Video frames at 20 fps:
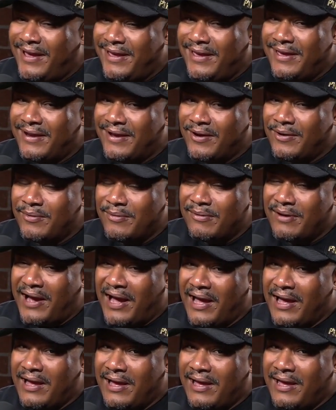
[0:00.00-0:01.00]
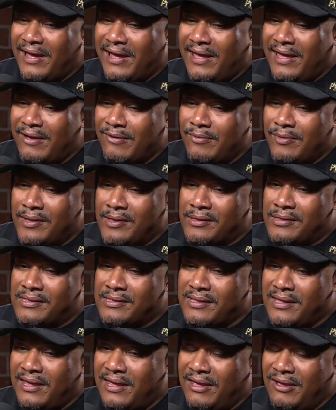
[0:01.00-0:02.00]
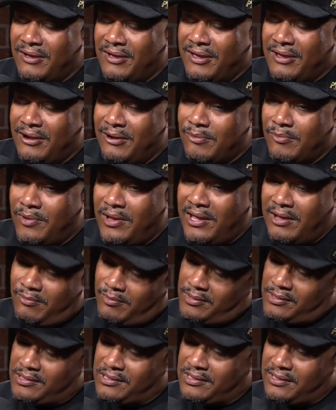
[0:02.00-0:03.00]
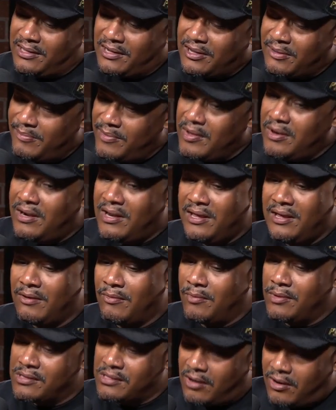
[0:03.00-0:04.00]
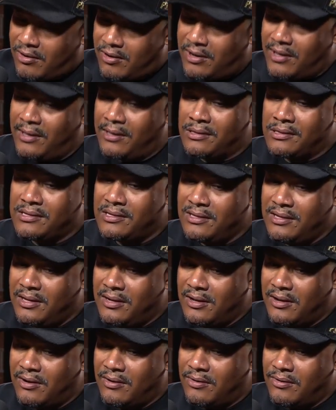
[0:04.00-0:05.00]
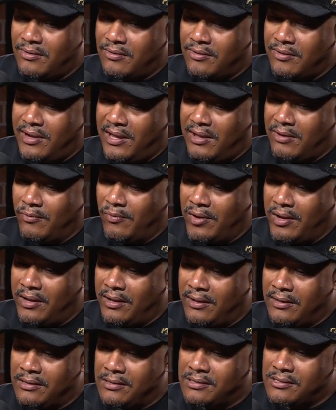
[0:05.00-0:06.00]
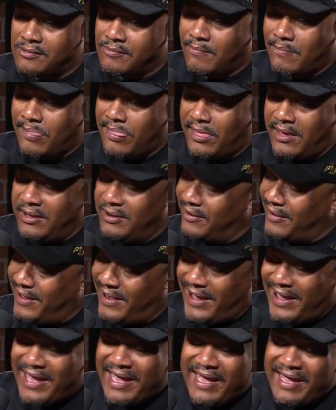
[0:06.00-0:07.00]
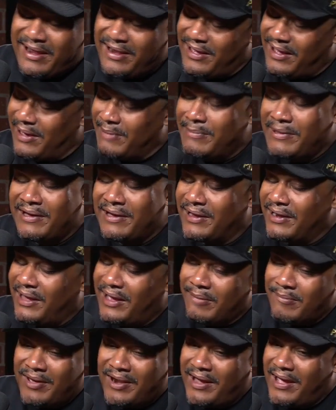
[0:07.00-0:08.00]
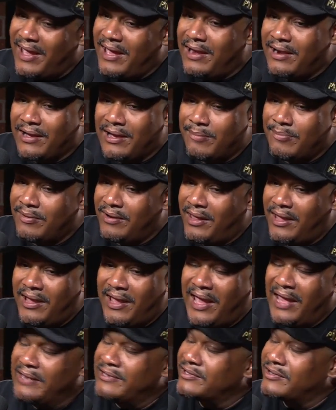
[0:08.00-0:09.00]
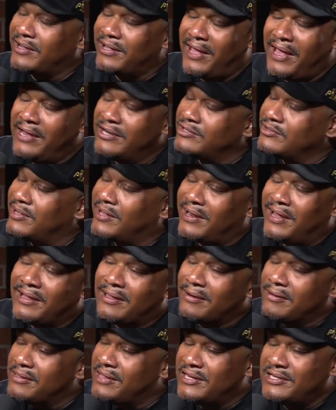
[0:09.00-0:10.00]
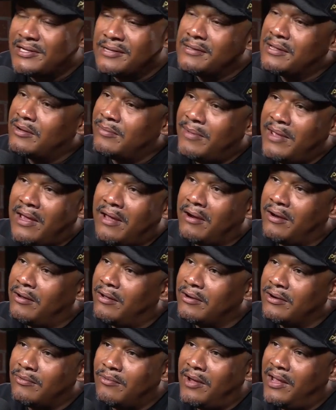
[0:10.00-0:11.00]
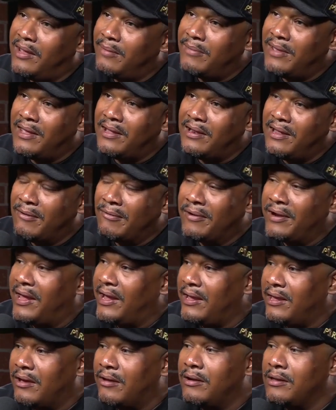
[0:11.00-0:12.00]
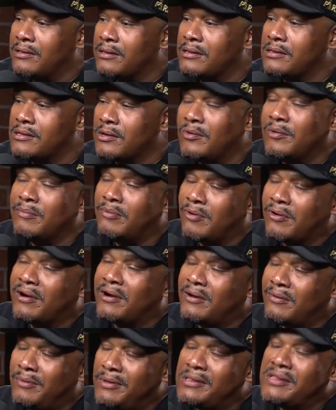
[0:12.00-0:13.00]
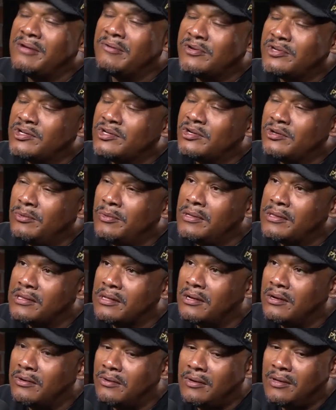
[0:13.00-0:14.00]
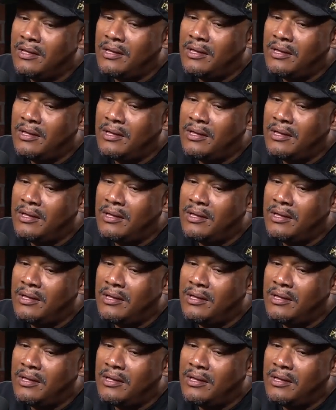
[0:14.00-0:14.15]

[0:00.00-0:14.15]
you know, it was the community, it was artists, you know, it was, you know, and I'm not gonna lie, man, I had a couple like angel collectors that just helped me out along the way, man. They were like, yo, this is so important and we see what you're doing. So